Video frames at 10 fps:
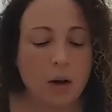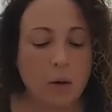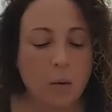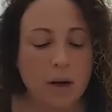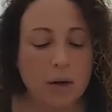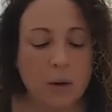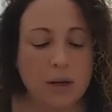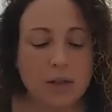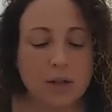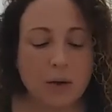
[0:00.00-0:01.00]
We are going
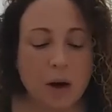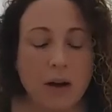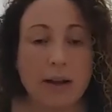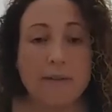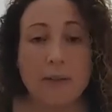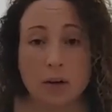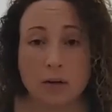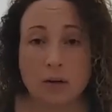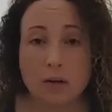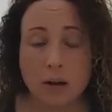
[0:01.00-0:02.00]
to draw a
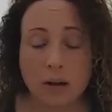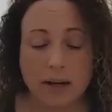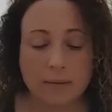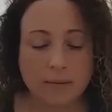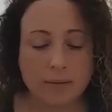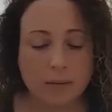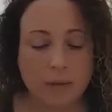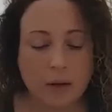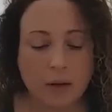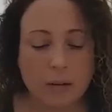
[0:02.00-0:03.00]
vertical line
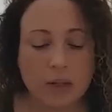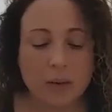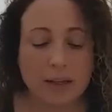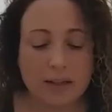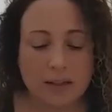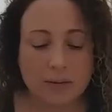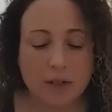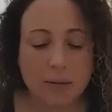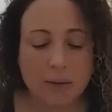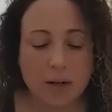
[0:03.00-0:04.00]
between the
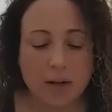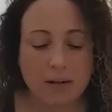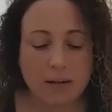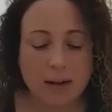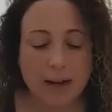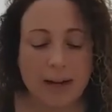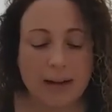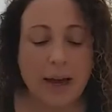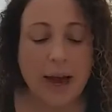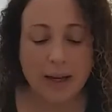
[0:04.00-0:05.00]
subject part and
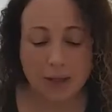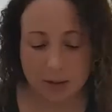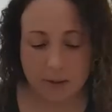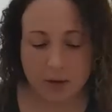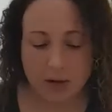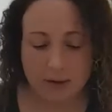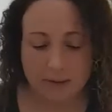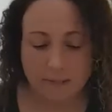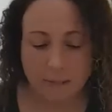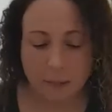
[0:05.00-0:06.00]
the action part.
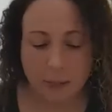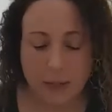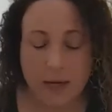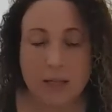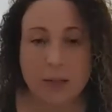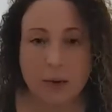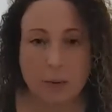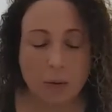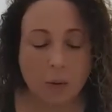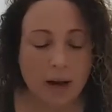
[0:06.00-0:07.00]
So
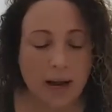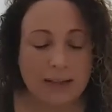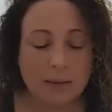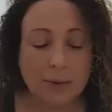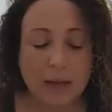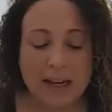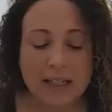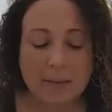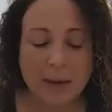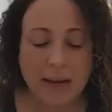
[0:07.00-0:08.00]
number 1, it has a blank
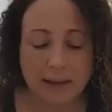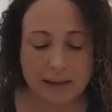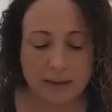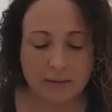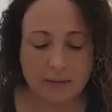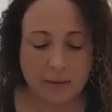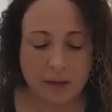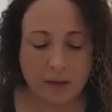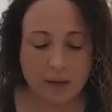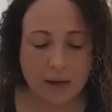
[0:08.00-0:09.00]
space,
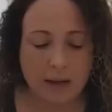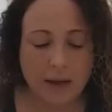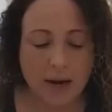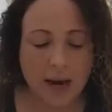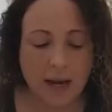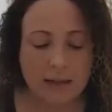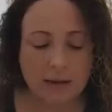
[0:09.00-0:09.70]
and then it has